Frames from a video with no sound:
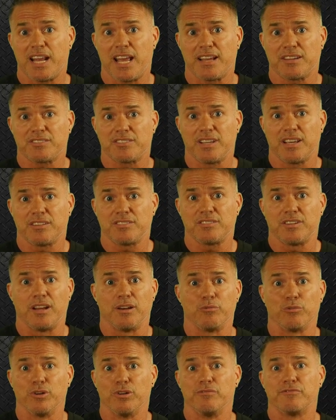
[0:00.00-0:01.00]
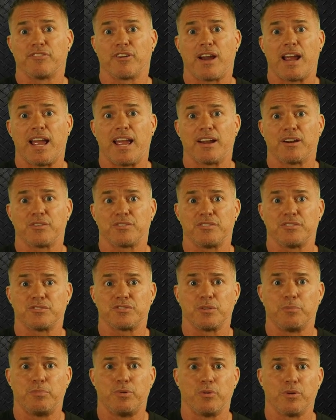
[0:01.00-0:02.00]
access, and room for hangers and
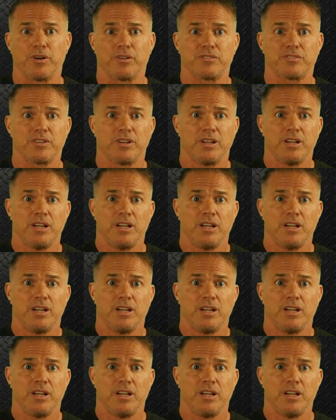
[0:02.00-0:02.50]
supports.